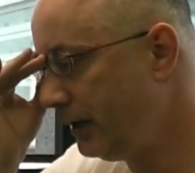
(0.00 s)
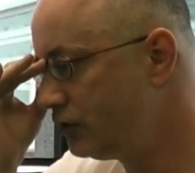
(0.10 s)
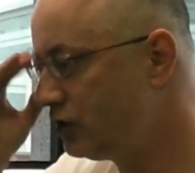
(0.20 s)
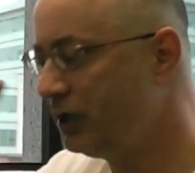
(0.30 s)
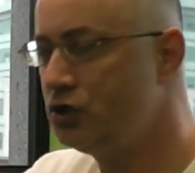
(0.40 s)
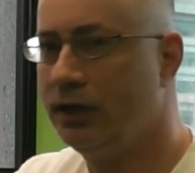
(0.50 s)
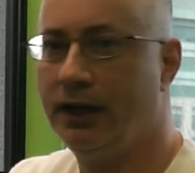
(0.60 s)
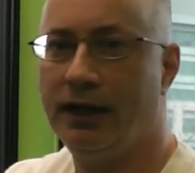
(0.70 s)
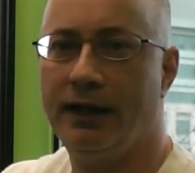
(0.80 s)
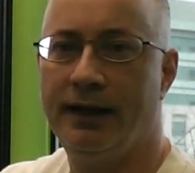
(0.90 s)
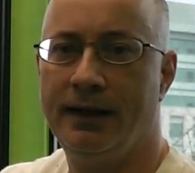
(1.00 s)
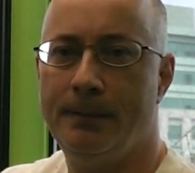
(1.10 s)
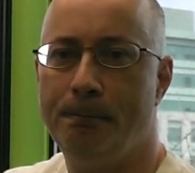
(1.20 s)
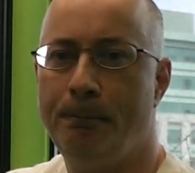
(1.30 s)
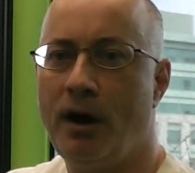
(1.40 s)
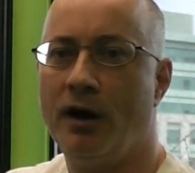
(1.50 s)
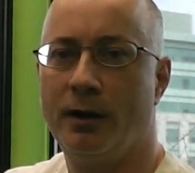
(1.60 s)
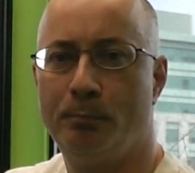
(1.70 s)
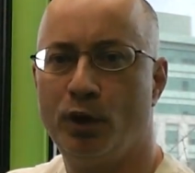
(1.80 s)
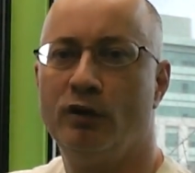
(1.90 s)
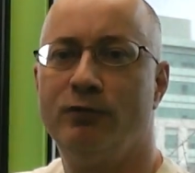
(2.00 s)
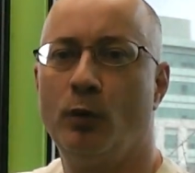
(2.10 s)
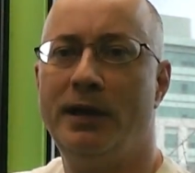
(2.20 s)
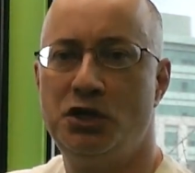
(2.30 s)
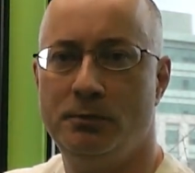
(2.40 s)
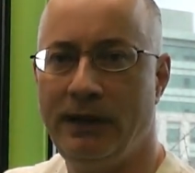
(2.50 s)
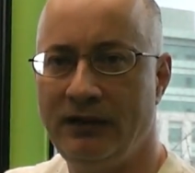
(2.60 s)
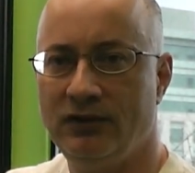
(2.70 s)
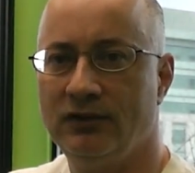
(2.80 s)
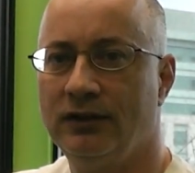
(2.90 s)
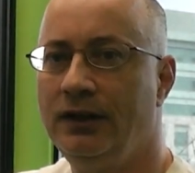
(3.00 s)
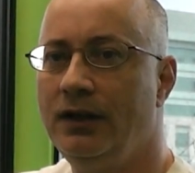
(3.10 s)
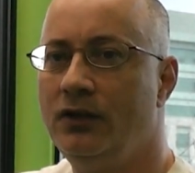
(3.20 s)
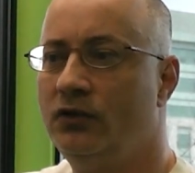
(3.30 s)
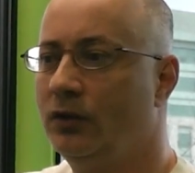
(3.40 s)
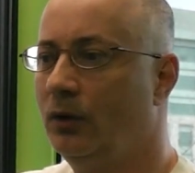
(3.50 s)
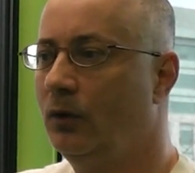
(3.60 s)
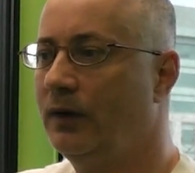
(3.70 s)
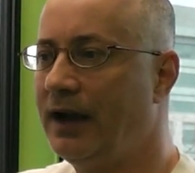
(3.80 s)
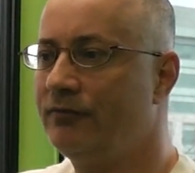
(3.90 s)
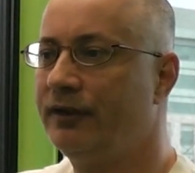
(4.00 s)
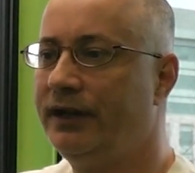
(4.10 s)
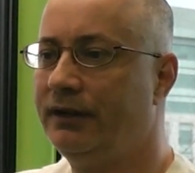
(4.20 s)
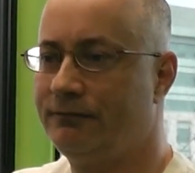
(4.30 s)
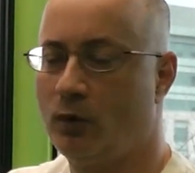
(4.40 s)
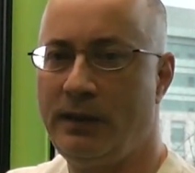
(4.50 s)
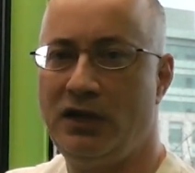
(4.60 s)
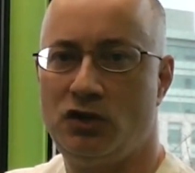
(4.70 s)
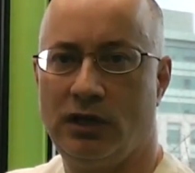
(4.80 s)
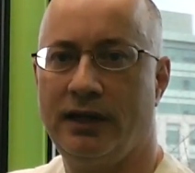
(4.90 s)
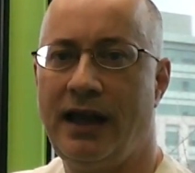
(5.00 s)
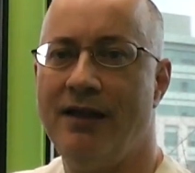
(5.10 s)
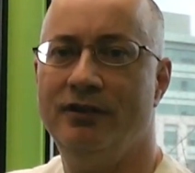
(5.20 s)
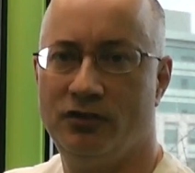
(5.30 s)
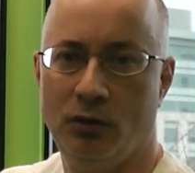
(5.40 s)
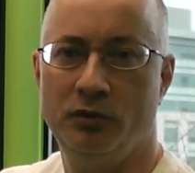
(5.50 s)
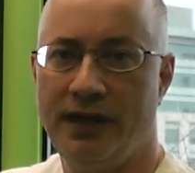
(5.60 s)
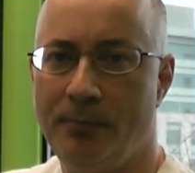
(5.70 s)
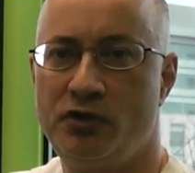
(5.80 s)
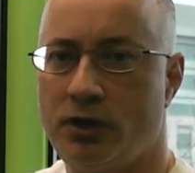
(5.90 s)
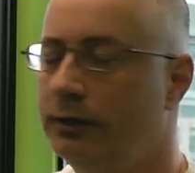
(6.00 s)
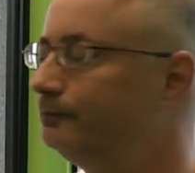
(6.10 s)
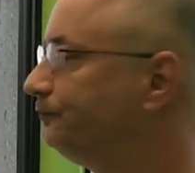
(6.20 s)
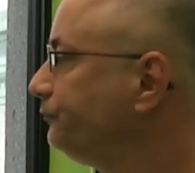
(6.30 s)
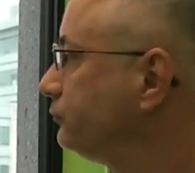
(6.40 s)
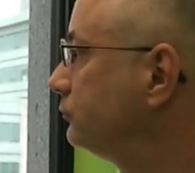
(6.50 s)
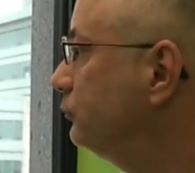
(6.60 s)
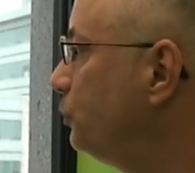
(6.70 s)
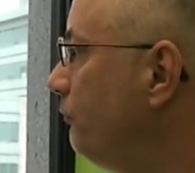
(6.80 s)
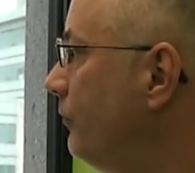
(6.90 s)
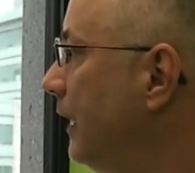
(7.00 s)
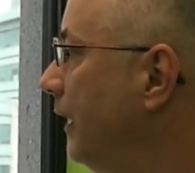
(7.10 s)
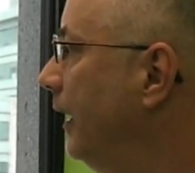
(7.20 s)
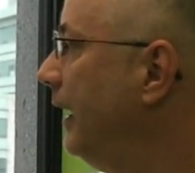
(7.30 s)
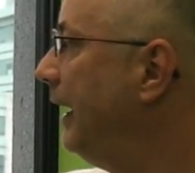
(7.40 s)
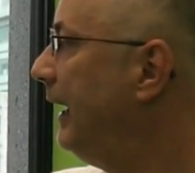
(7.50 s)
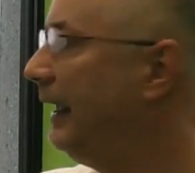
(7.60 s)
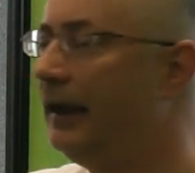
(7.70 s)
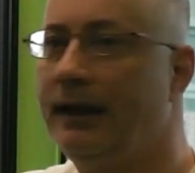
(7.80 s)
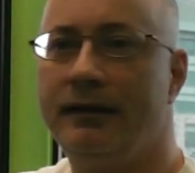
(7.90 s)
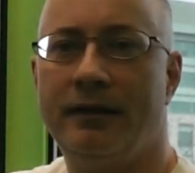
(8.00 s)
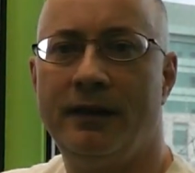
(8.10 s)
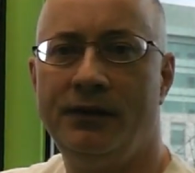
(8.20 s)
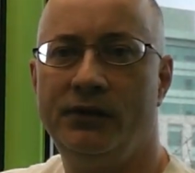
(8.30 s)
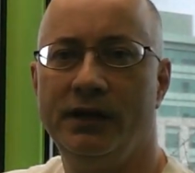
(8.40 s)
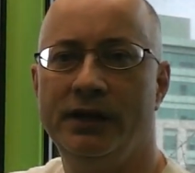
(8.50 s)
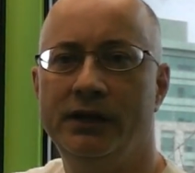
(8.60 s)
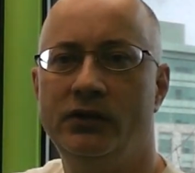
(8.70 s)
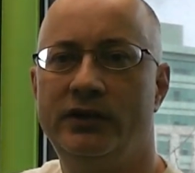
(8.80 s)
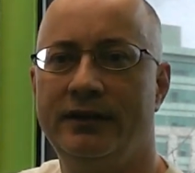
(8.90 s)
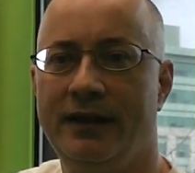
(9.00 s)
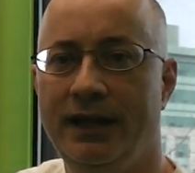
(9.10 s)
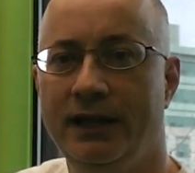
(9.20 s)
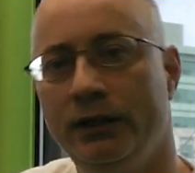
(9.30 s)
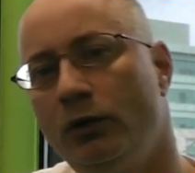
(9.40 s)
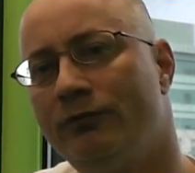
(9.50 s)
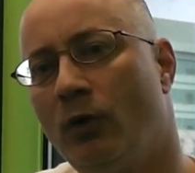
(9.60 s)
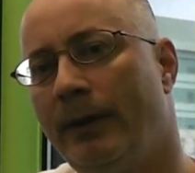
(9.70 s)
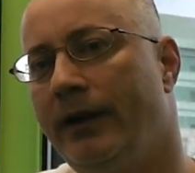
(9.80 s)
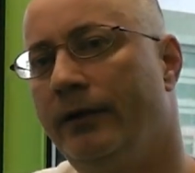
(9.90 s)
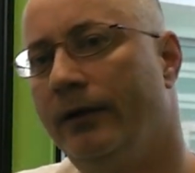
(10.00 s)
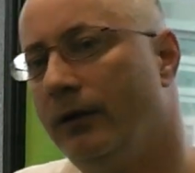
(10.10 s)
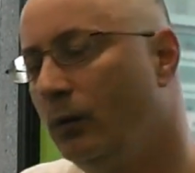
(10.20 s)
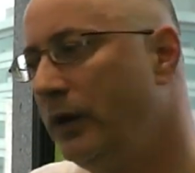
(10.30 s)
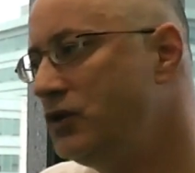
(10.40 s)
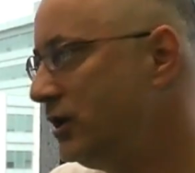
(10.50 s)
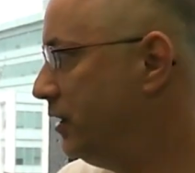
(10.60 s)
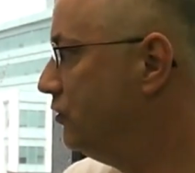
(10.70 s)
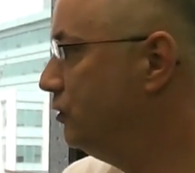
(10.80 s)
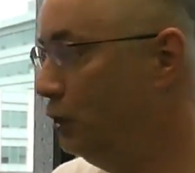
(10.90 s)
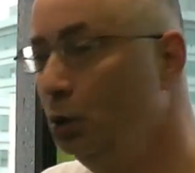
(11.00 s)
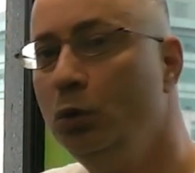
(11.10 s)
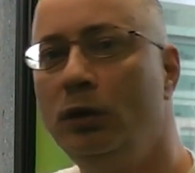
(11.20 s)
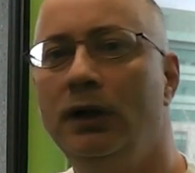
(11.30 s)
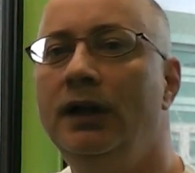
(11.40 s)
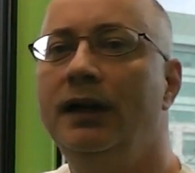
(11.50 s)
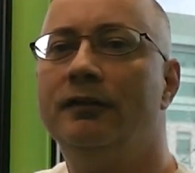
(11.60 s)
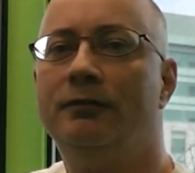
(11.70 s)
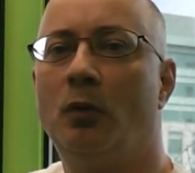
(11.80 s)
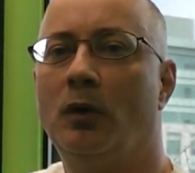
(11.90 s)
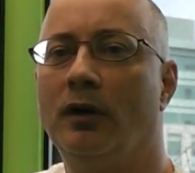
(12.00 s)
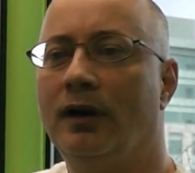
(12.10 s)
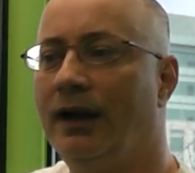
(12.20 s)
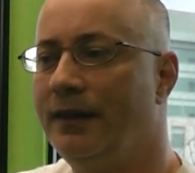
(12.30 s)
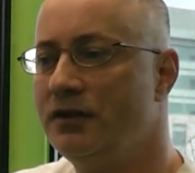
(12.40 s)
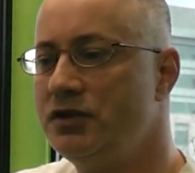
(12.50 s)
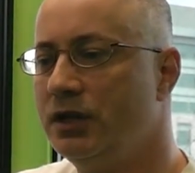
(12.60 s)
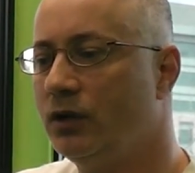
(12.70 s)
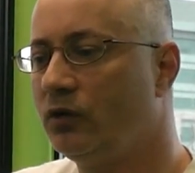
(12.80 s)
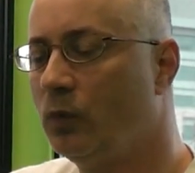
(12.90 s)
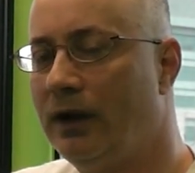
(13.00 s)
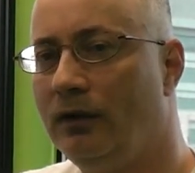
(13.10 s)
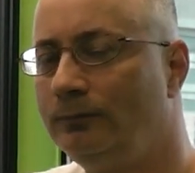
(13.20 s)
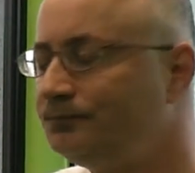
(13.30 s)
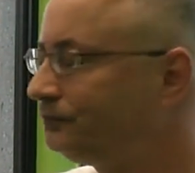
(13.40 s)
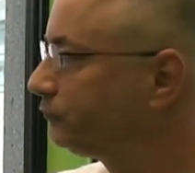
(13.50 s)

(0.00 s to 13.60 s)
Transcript: changing on a per formation basis. So every formation can have its own depth chart. And this is the uniform editor, which is new for this year as well.